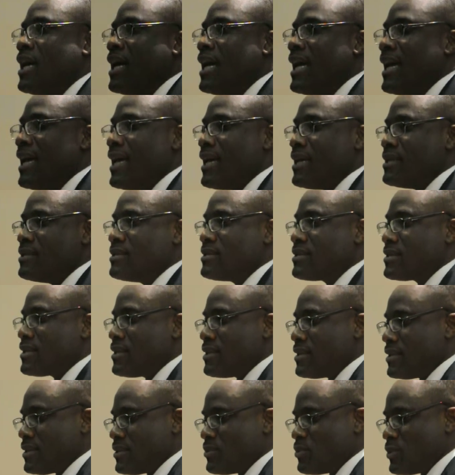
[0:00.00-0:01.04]
and
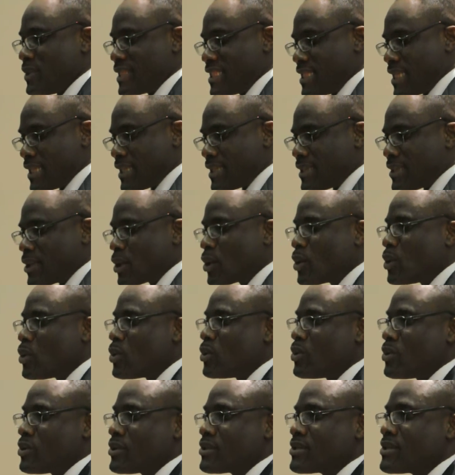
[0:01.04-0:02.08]
we're taking a
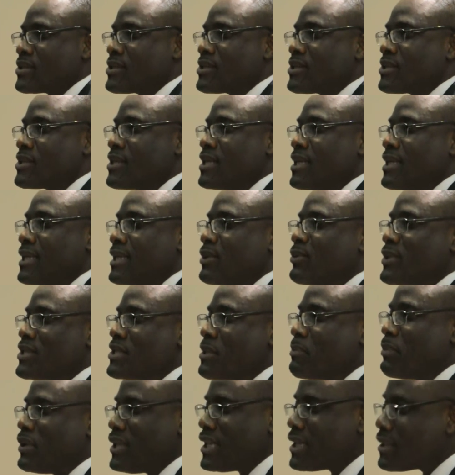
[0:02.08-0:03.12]
course. It was
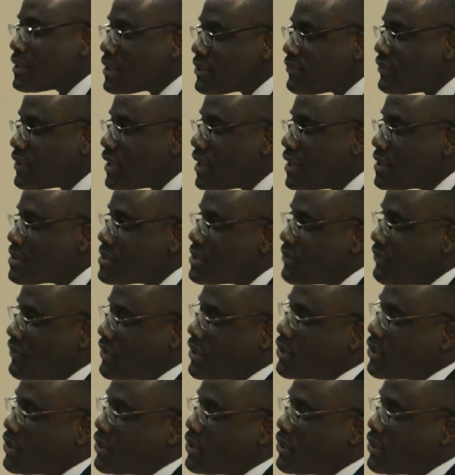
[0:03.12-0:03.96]
a political philosophy